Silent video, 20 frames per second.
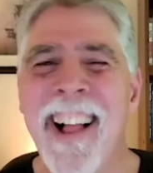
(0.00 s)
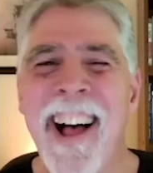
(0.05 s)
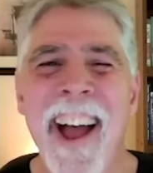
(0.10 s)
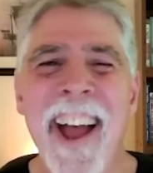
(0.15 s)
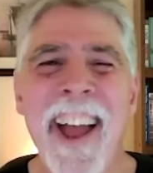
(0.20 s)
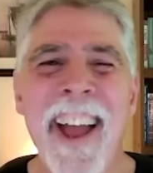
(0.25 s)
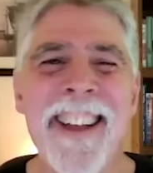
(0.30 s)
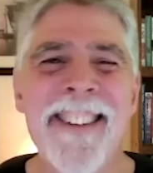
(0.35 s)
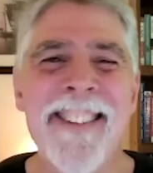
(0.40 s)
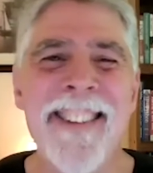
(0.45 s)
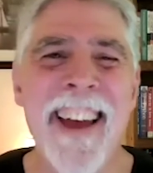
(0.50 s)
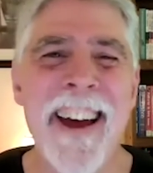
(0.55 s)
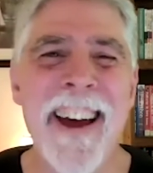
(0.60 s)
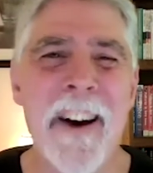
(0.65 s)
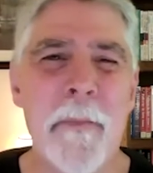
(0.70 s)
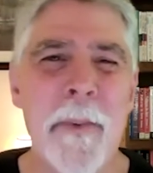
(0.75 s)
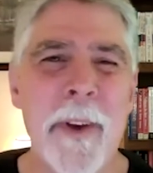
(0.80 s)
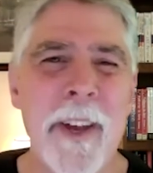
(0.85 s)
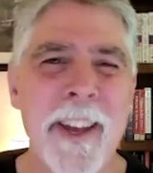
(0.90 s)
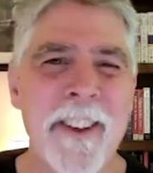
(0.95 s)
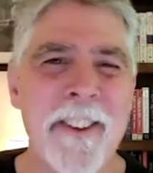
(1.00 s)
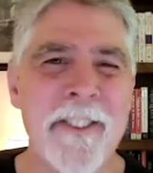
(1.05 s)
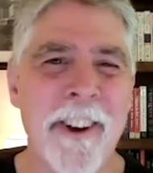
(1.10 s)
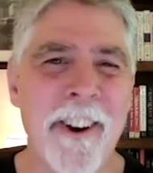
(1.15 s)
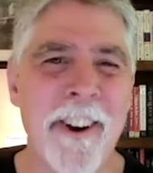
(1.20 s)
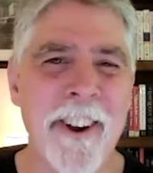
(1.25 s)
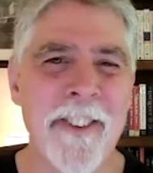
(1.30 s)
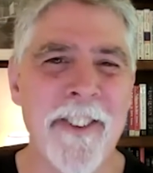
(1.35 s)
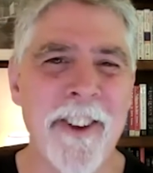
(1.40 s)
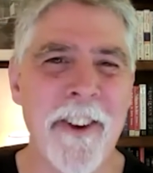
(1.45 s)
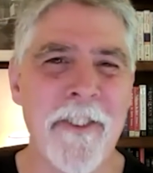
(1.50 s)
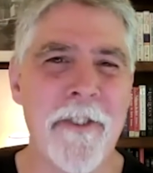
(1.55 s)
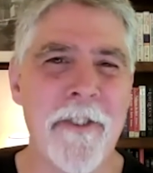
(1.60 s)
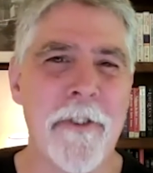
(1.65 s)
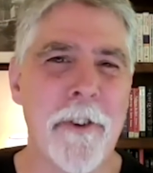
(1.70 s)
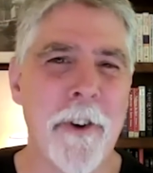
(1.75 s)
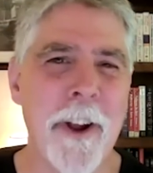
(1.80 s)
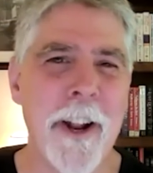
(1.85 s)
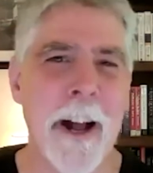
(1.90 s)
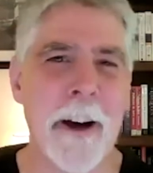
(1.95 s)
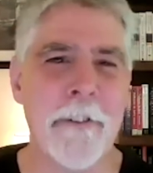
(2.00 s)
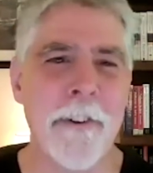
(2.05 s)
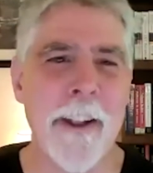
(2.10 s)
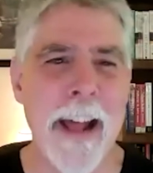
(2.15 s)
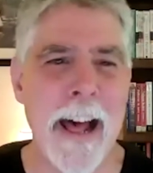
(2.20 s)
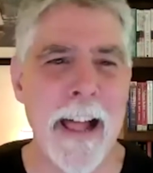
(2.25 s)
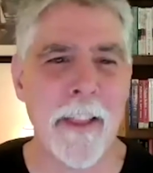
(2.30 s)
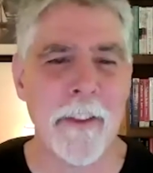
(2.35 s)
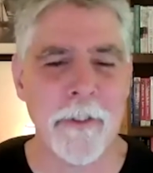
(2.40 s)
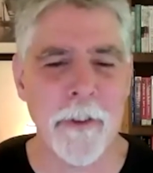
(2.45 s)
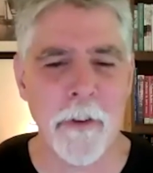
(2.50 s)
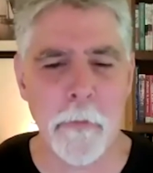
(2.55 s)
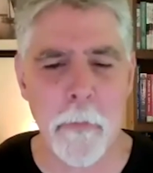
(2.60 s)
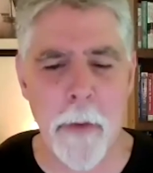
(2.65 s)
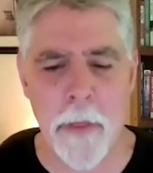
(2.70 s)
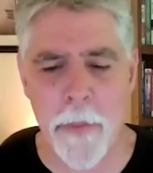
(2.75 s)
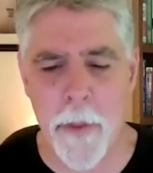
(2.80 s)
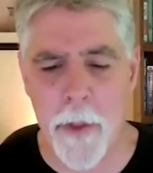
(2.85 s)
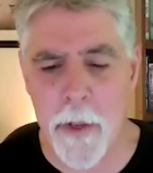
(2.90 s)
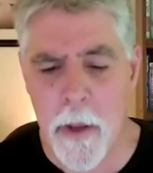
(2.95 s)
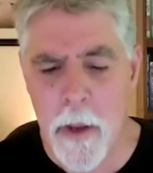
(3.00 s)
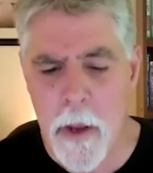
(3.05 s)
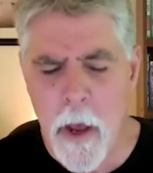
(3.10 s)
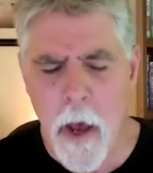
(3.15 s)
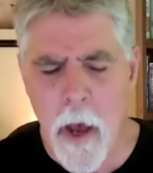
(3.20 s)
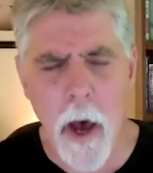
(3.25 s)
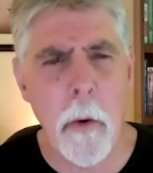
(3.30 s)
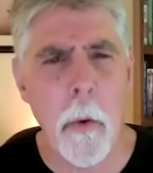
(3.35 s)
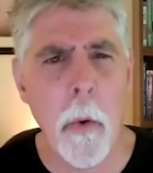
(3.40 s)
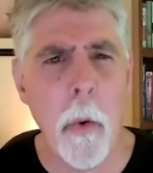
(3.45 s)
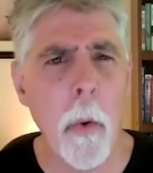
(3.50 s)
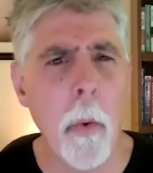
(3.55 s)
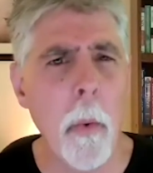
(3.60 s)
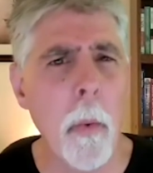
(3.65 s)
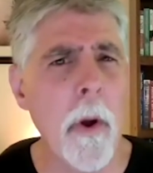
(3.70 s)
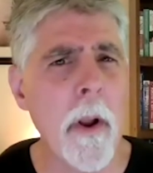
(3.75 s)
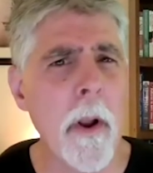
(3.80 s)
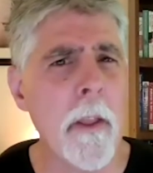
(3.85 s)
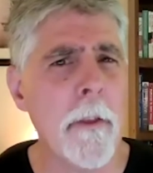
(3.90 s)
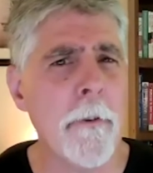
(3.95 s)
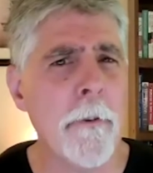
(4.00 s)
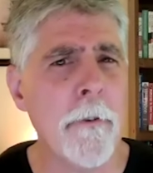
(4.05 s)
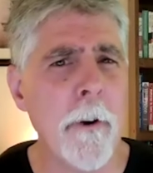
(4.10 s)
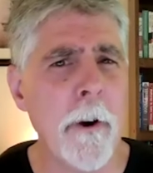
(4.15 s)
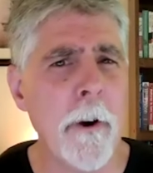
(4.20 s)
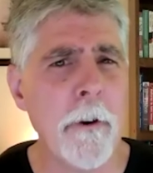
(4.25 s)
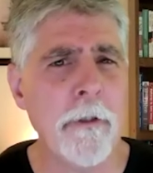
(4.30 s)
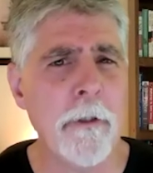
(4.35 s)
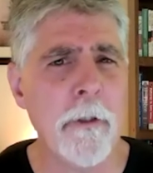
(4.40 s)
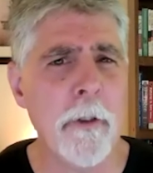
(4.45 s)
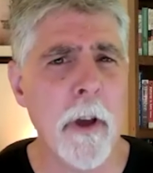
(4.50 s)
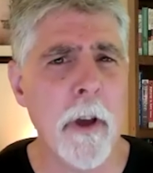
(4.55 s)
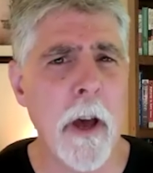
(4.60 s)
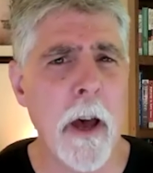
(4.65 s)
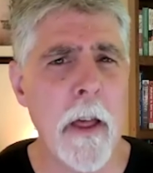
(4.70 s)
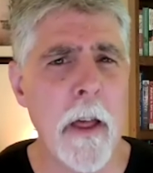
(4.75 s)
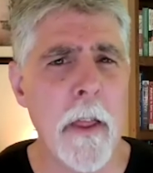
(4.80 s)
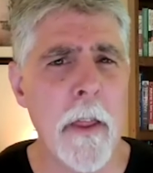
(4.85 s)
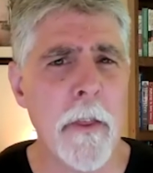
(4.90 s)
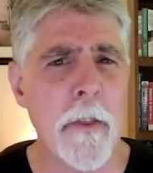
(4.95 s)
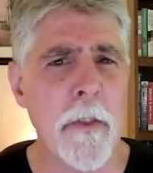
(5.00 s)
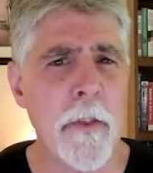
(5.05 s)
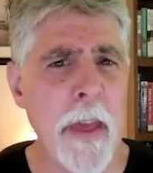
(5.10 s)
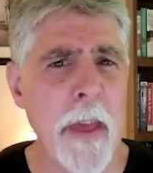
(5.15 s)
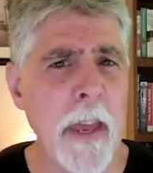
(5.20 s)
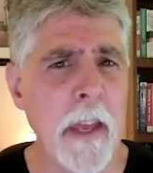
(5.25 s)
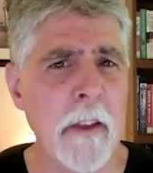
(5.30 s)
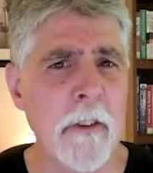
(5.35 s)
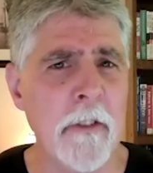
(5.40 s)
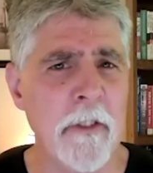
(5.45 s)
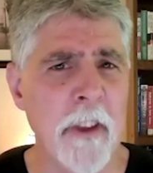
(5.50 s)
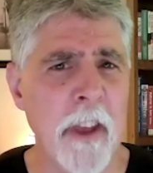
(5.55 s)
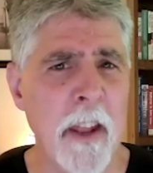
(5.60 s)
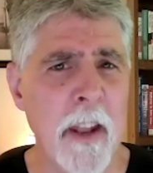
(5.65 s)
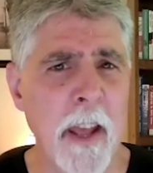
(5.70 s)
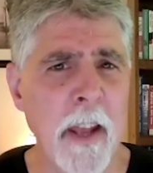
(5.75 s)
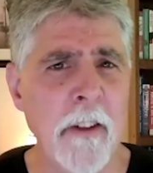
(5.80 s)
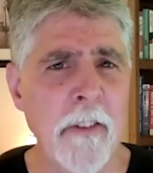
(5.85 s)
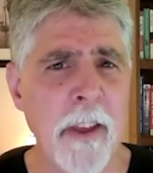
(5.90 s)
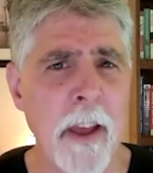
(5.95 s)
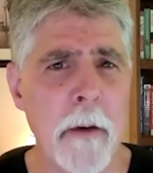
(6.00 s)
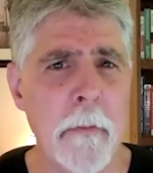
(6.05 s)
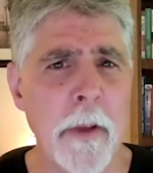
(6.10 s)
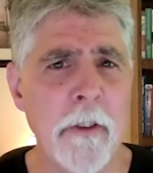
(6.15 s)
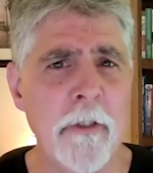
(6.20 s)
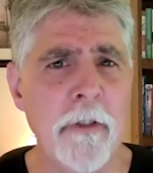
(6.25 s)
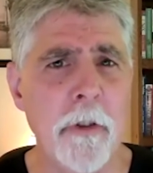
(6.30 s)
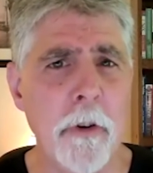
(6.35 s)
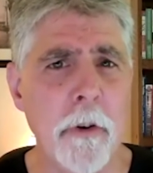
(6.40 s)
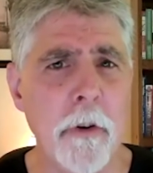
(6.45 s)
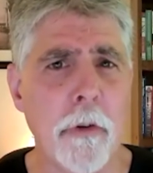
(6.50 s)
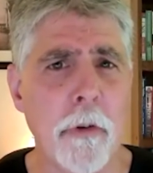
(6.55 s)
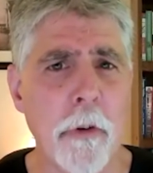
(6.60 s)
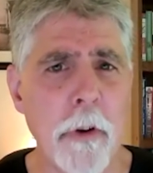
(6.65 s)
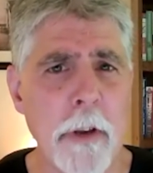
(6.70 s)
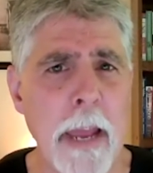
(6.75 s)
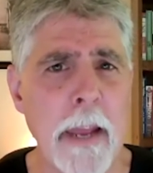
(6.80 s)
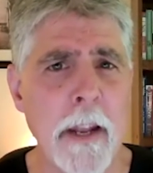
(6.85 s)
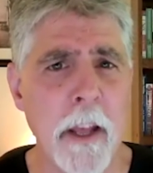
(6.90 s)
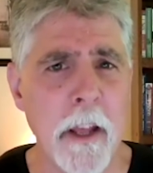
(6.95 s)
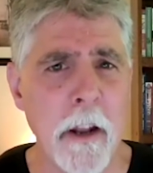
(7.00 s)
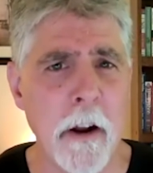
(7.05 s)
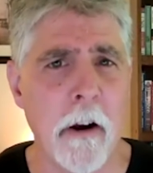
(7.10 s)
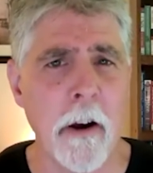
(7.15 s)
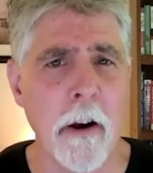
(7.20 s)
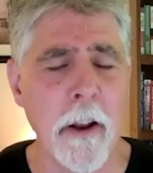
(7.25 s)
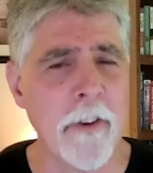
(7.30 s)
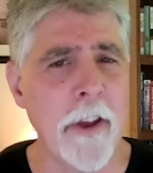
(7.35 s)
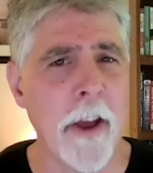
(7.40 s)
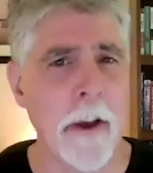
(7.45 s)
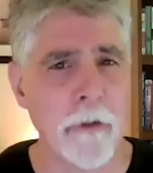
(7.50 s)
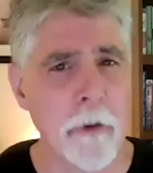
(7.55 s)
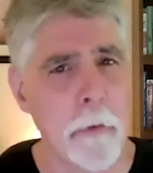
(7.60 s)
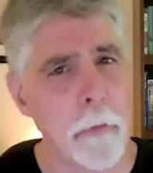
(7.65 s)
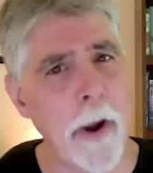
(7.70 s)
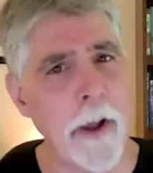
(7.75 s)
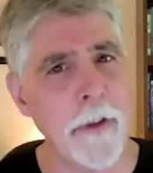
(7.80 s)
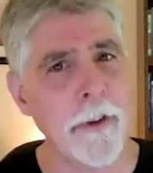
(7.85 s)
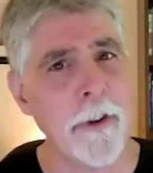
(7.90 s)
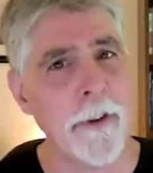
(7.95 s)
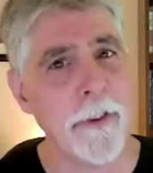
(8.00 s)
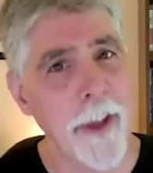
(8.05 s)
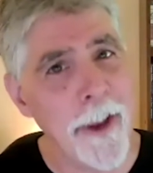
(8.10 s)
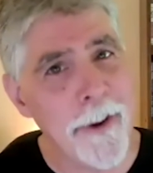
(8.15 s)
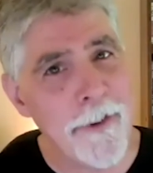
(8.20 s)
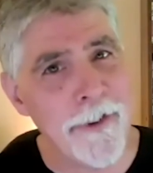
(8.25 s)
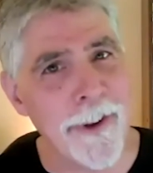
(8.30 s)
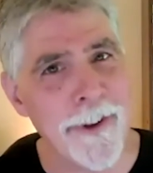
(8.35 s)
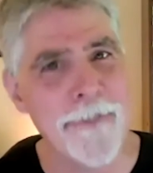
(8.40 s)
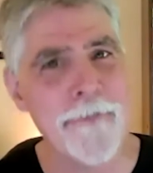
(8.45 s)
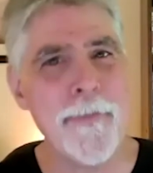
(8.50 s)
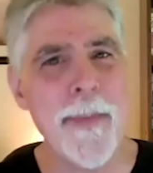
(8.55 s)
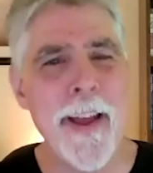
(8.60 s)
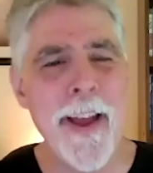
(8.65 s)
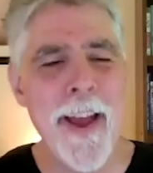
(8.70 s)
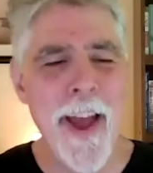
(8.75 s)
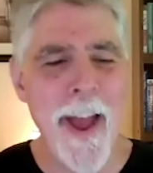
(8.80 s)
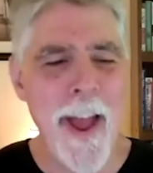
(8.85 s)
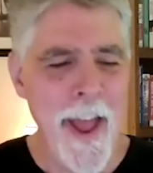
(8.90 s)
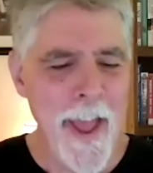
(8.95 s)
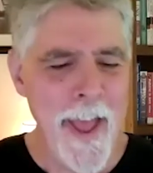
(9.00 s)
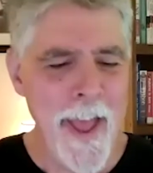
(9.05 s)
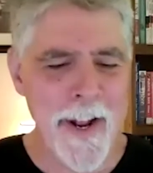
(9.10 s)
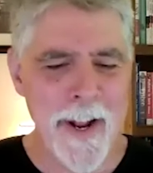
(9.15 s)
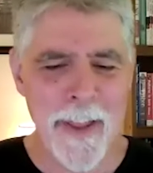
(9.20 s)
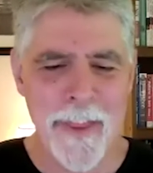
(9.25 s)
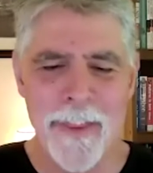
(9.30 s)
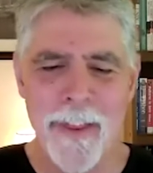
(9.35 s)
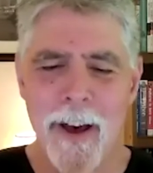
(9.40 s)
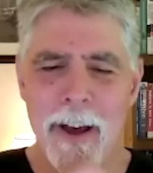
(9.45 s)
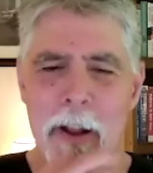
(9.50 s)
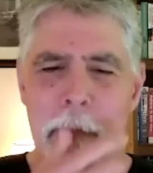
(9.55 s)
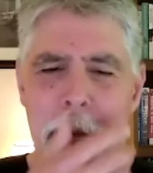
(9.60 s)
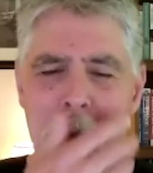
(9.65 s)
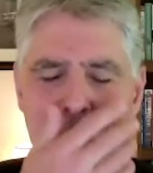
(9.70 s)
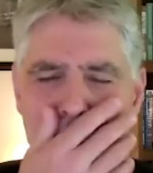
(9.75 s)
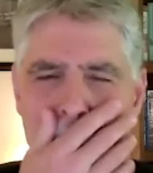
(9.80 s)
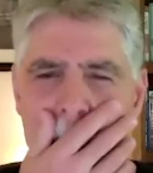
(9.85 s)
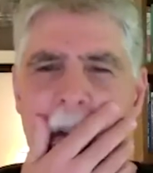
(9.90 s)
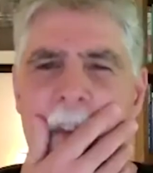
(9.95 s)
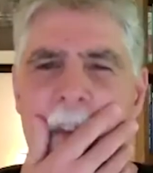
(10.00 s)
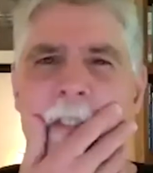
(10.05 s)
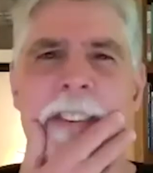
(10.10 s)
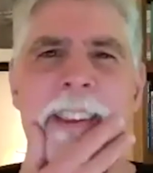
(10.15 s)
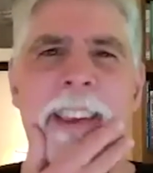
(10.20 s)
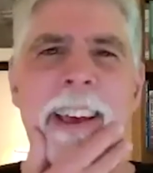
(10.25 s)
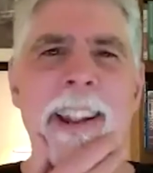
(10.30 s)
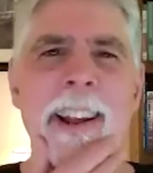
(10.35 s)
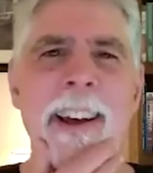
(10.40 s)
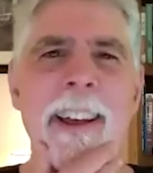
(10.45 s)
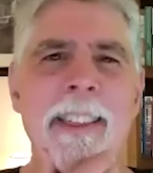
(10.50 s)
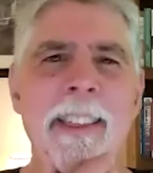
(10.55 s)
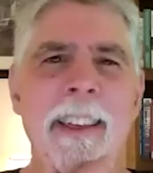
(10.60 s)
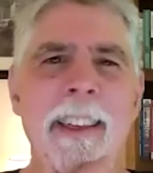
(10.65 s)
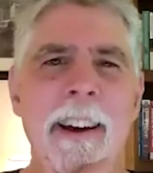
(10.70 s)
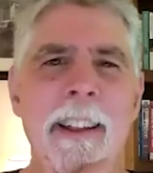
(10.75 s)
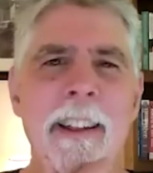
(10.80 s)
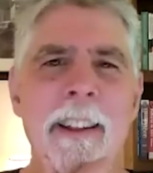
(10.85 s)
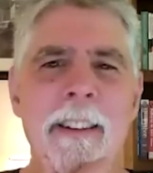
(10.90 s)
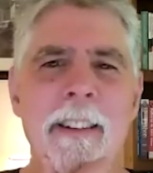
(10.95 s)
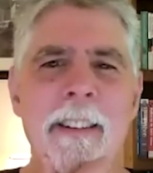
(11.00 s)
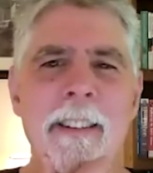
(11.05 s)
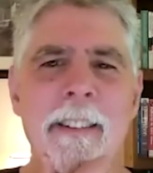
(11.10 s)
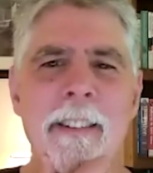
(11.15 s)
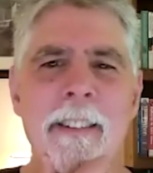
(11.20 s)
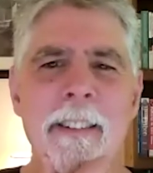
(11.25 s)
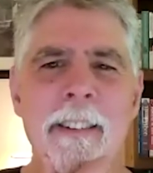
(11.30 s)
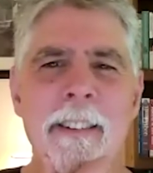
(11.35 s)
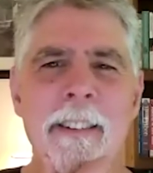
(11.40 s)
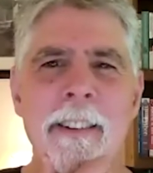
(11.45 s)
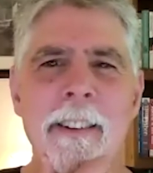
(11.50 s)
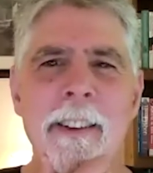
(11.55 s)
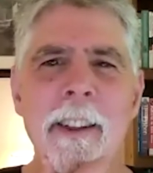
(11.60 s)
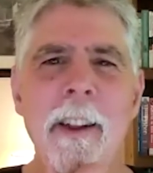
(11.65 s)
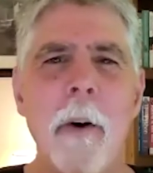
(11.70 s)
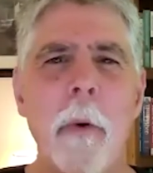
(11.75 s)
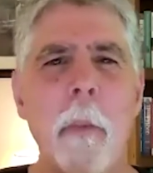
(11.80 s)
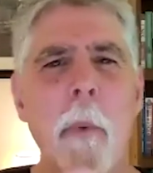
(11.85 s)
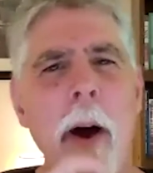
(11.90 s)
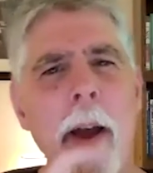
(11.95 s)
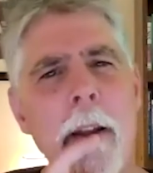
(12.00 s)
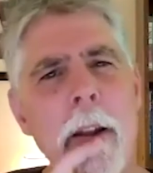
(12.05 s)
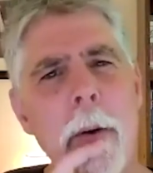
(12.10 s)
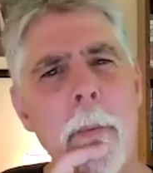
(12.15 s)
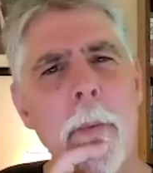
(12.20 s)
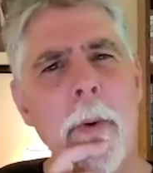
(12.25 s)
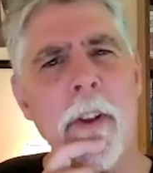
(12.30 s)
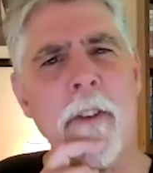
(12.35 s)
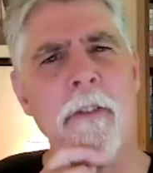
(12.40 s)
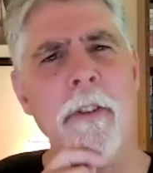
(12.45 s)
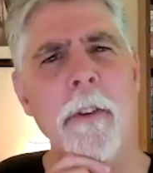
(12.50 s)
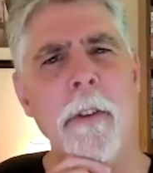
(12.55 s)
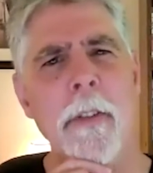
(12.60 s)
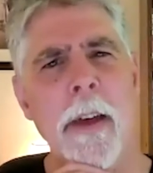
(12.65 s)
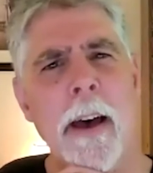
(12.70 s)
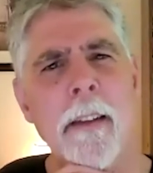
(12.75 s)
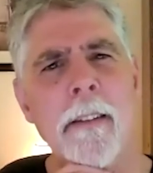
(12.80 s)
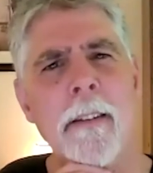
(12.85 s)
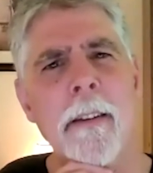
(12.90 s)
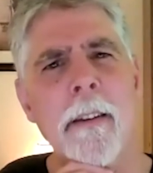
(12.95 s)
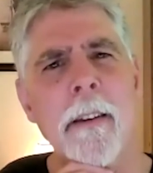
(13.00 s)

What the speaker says: ATAM is Architecture Trade-off Analysis Method. One of the first things in ATAM is to create an architecture presentation. And I thought about this and I thought, why don't we do that?